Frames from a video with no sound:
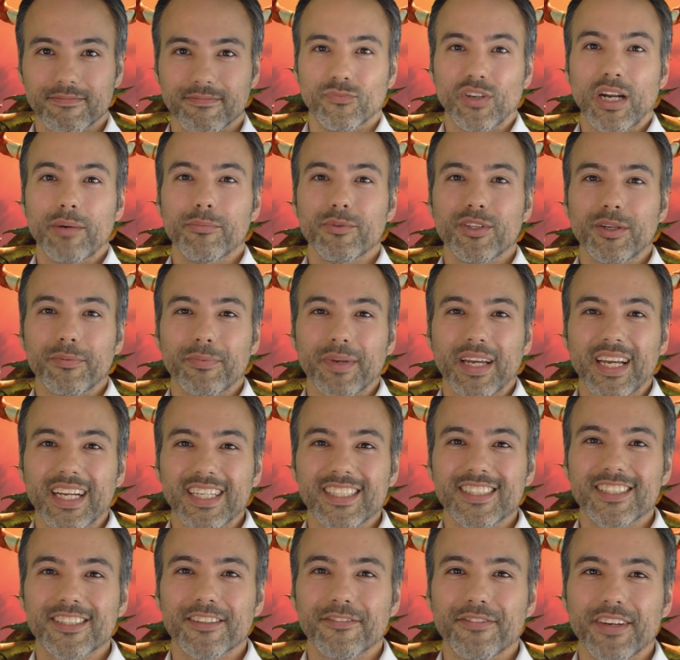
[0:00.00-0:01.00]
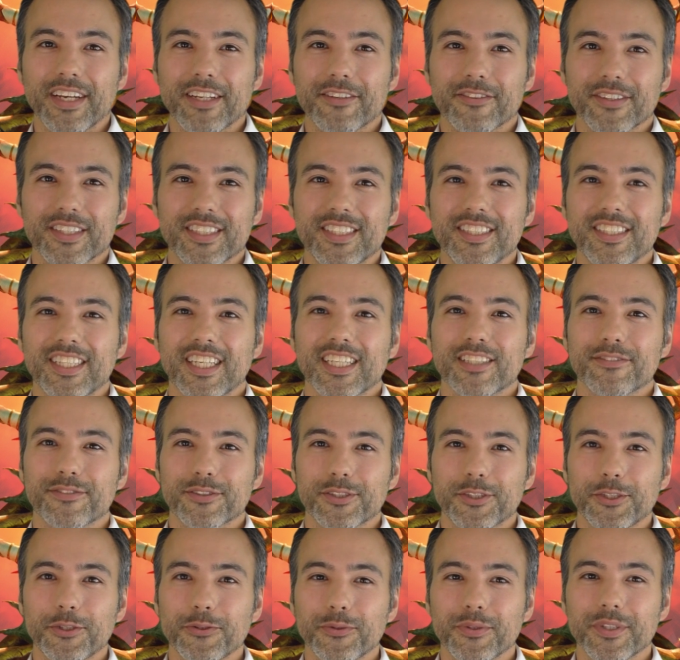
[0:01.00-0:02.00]
Ramunap Excavator is next
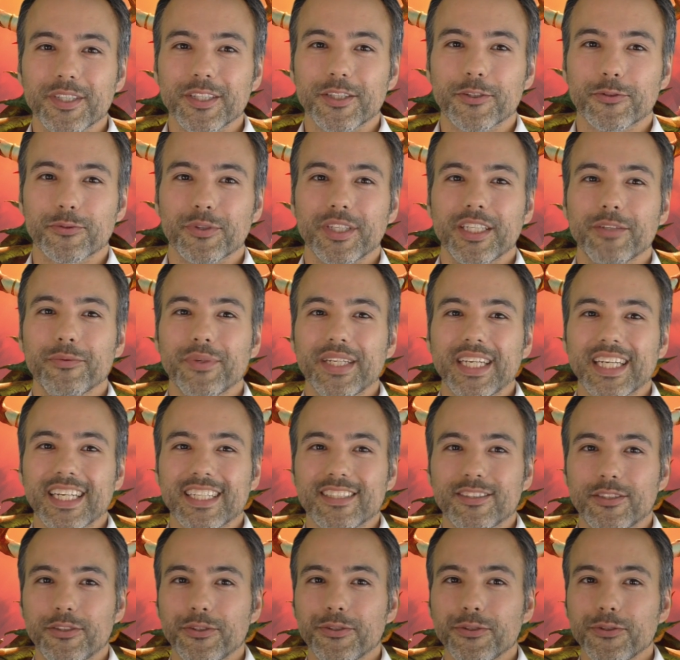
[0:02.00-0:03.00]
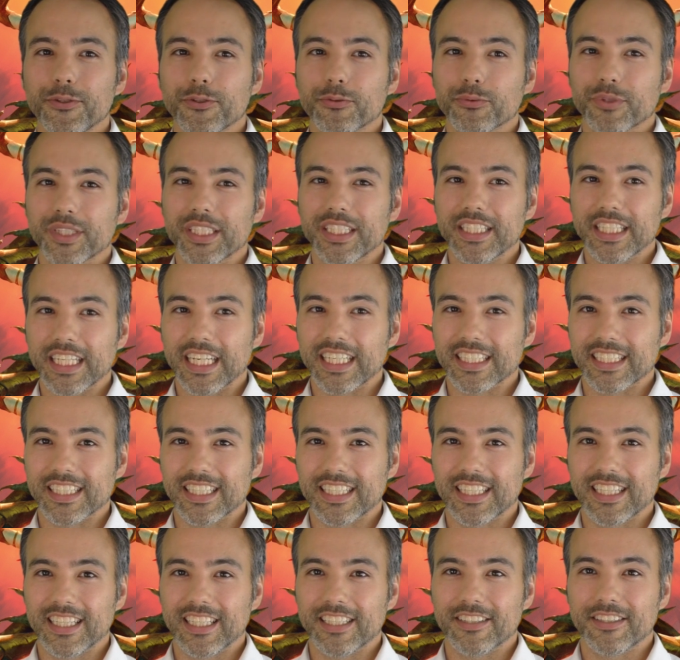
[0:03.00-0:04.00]
for 2 and a green. We get a 2/3
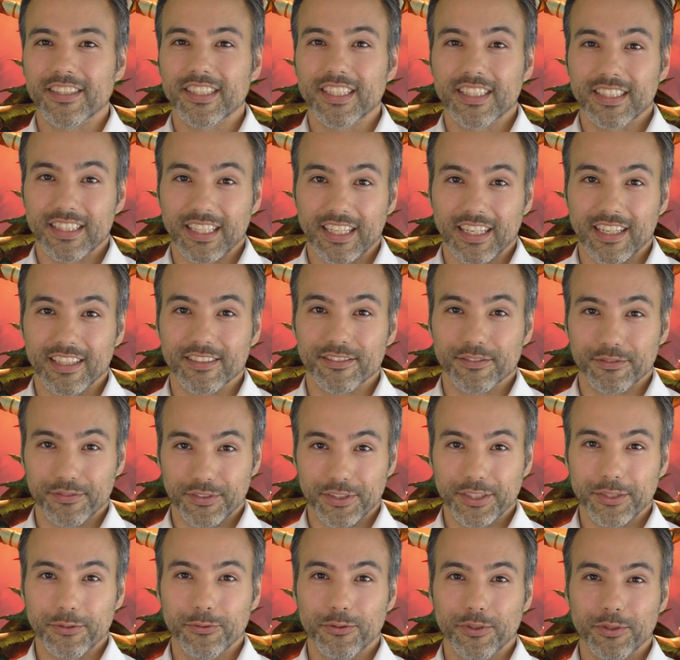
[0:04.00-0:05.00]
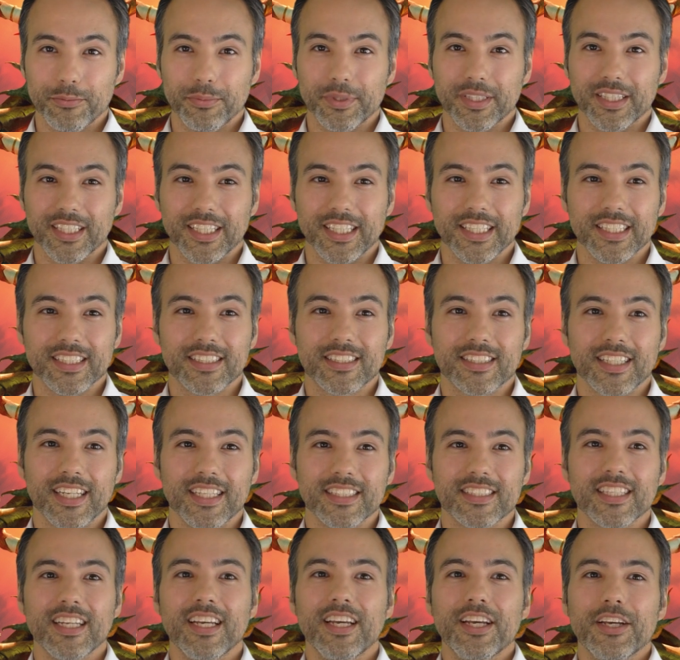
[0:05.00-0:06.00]
Naga Cleric that has a very cool ability. It
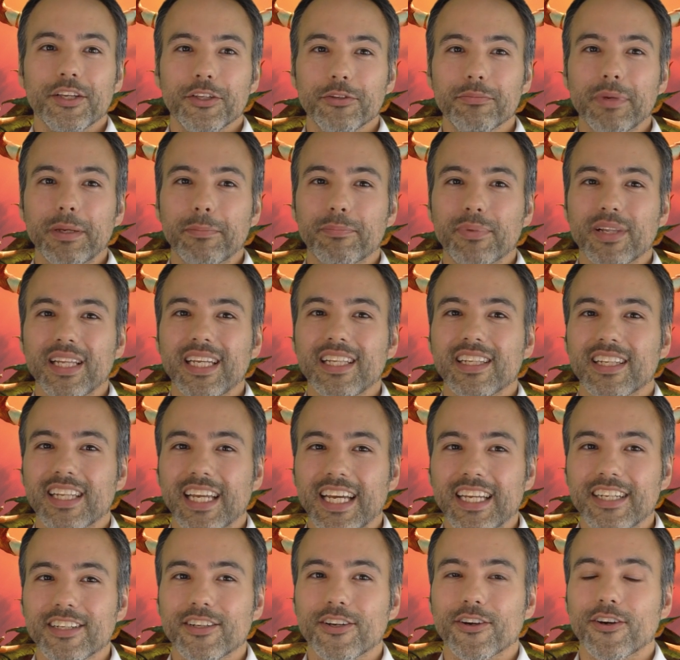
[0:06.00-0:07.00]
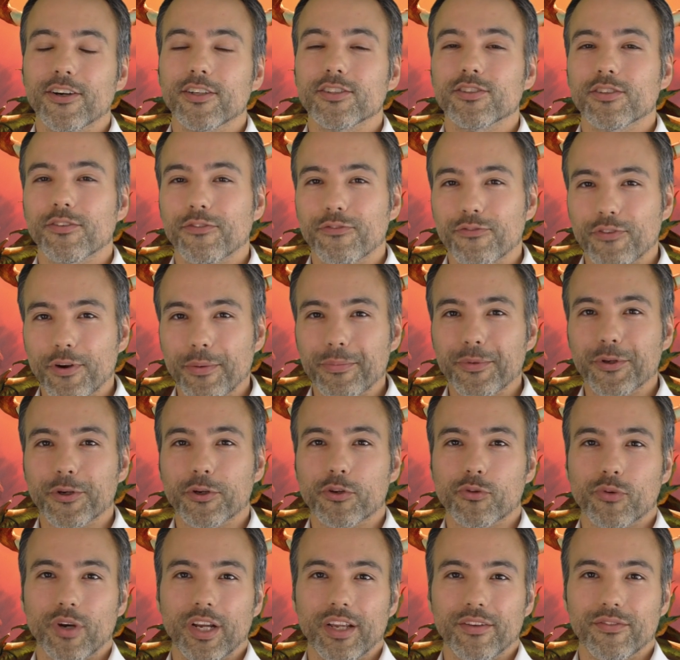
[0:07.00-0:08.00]
states you may play land cards from
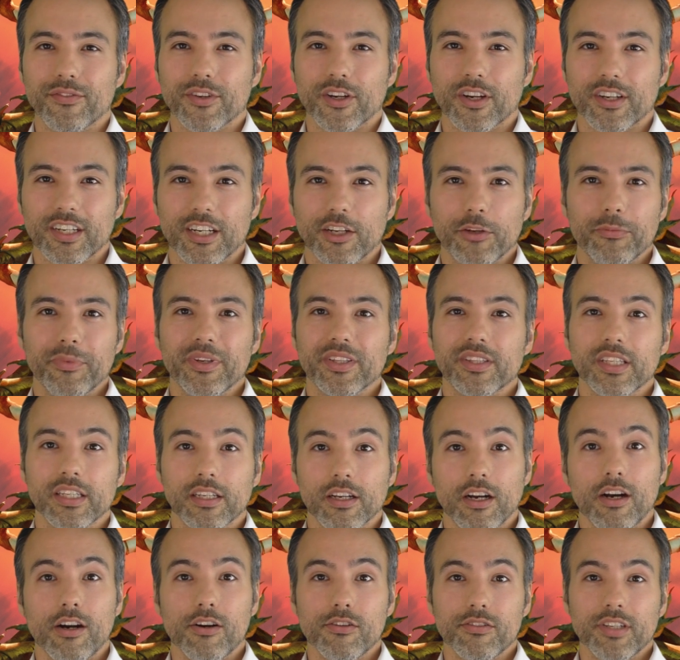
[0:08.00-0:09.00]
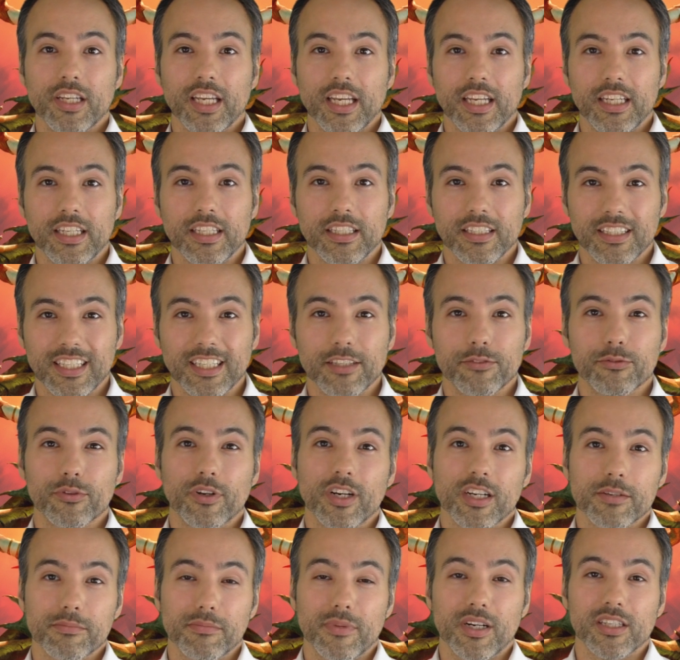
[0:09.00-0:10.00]
your graveyard. Now you may think, okay,
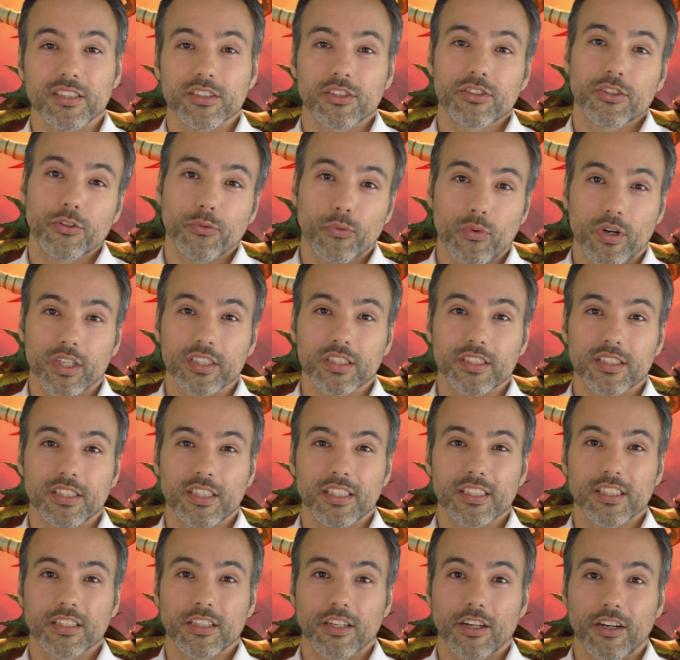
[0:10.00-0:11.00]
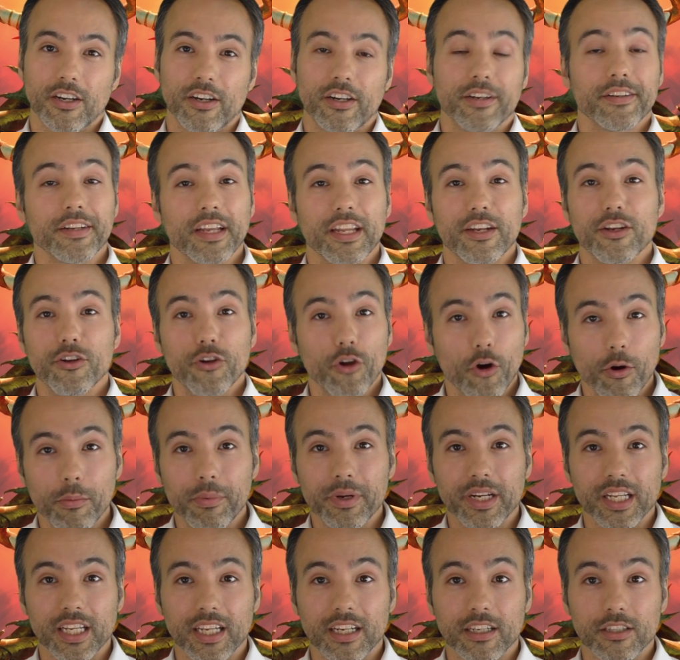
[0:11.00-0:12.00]
Gidrock Monster wants this card and
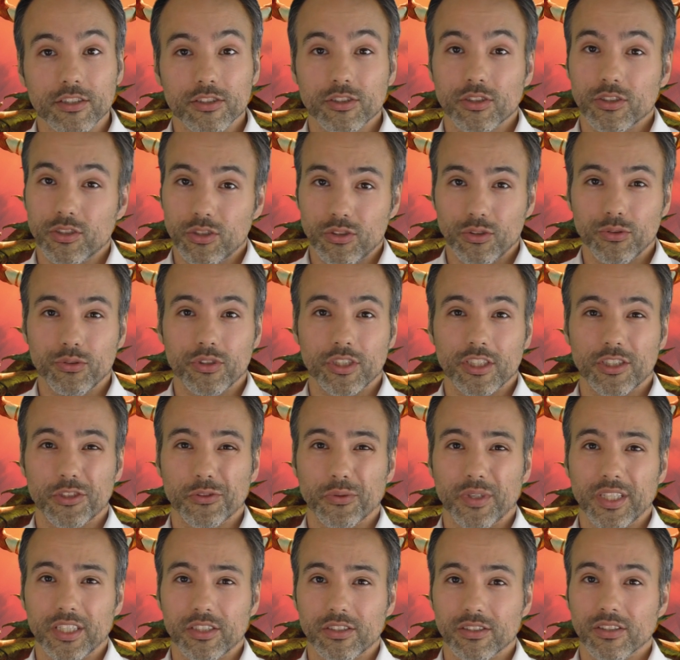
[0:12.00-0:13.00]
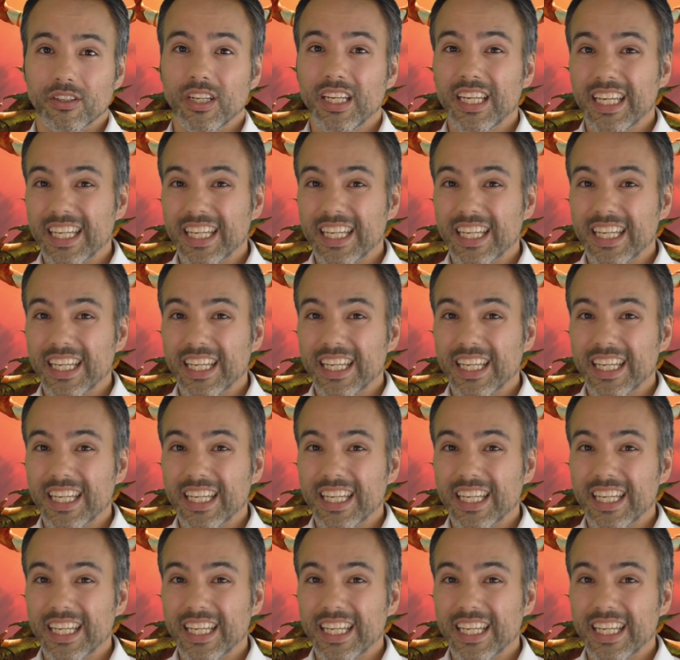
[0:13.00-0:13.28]
nobody else, so it's too situational.